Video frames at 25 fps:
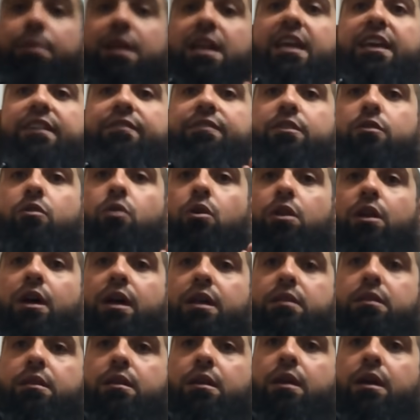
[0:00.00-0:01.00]
believe it or
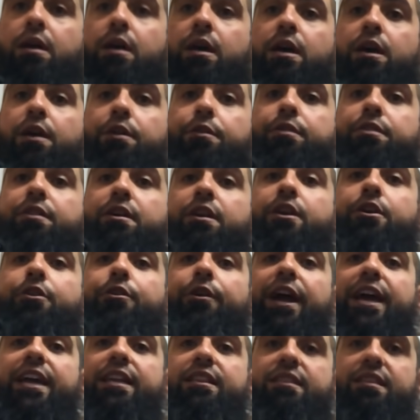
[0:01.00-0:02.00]
not, the
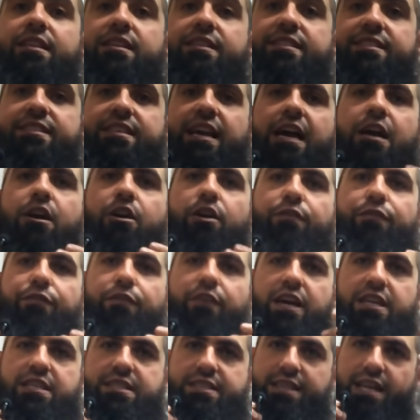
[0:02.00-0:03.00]
greatest
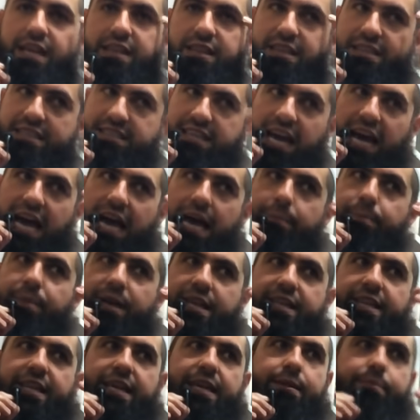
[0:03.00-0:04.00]
sacrifice that the
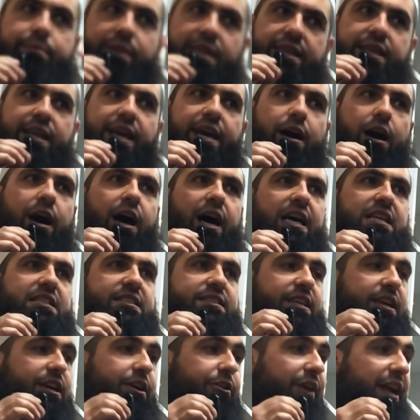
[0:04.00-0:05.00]
Sahaba did in their eyes,
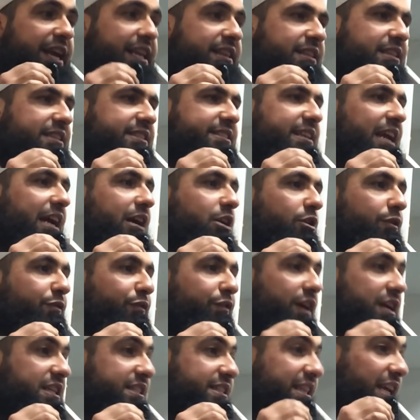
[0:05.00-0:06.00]
the greatest
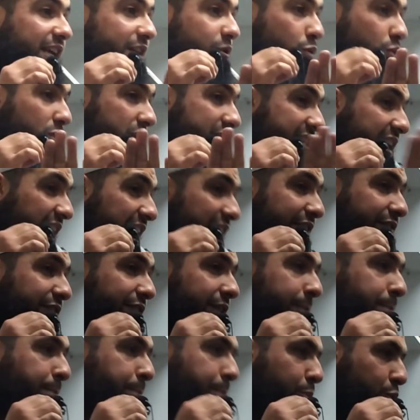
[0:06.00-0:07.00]
sacrifice that was
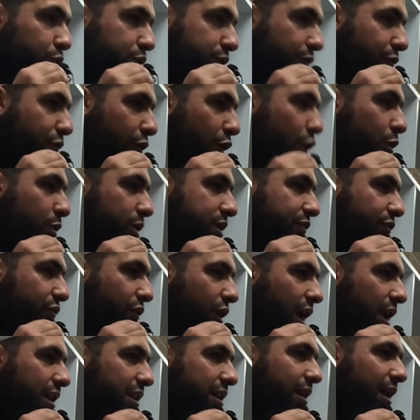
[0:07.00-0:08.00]
ever put forward
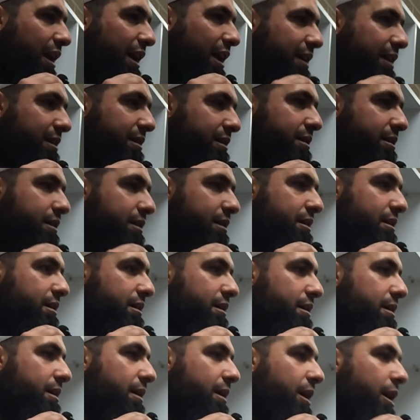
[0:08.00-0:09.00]
for Allah
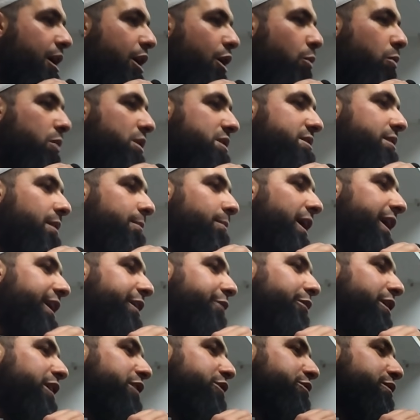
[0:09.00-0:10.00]
was the
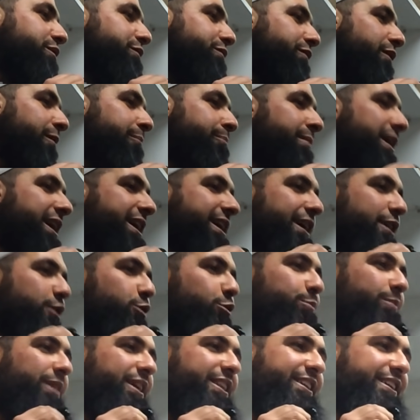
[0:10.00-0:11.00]
migration from Mecca to
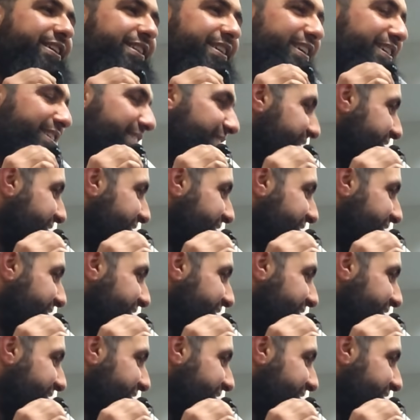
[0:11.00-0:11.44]
Medina.